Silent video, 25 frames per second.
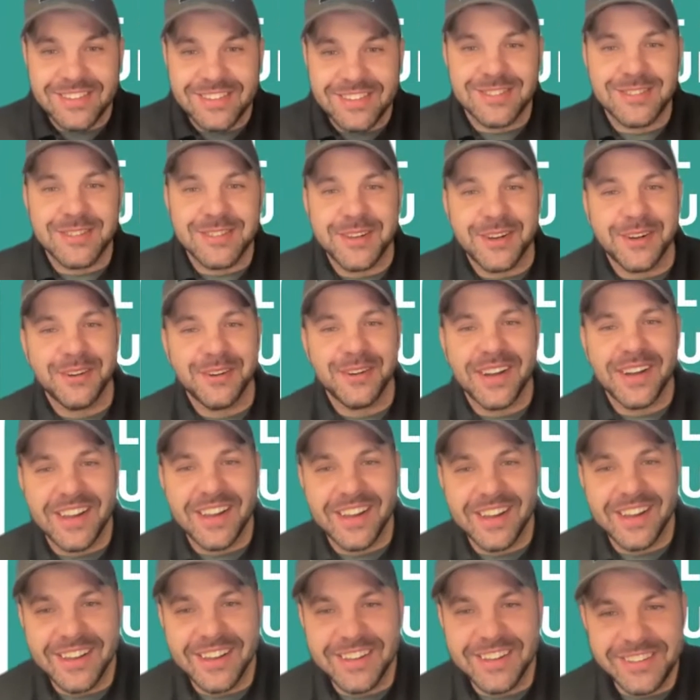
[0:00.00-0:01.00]
So
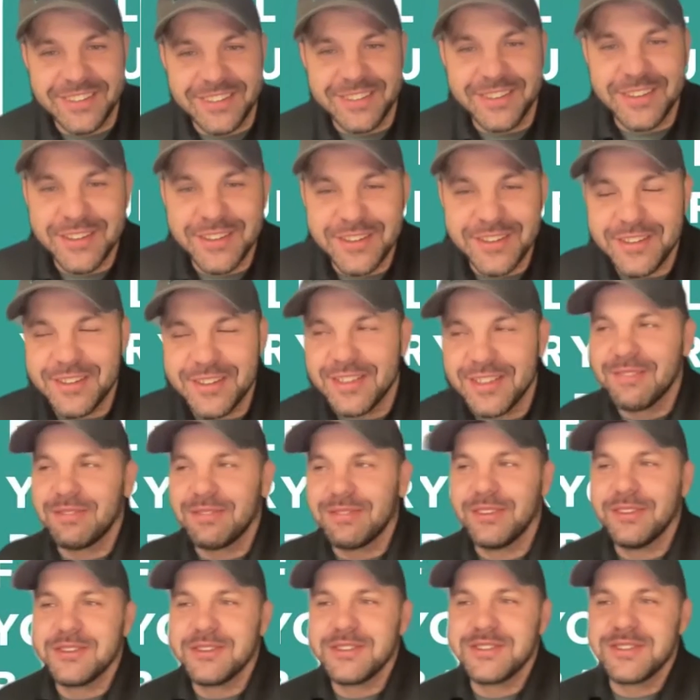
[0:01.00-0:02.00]
the
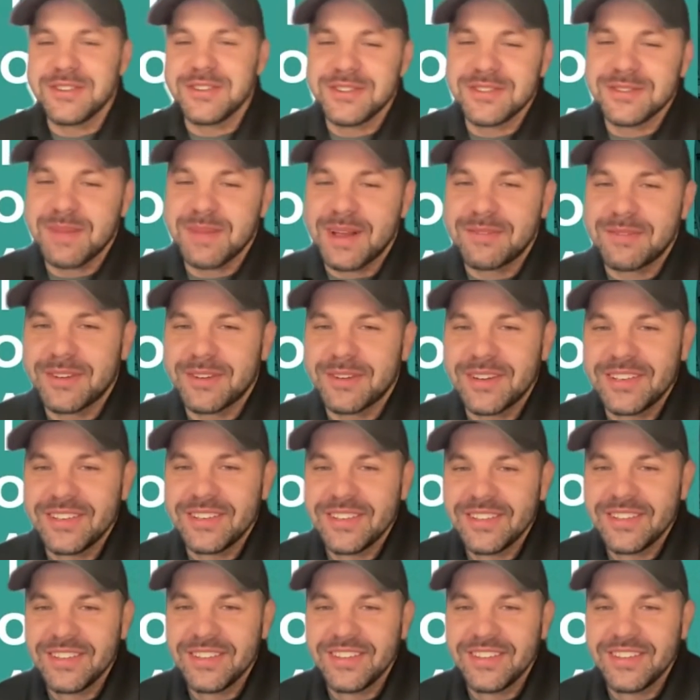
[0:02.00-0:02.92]
floor is yours, my friend.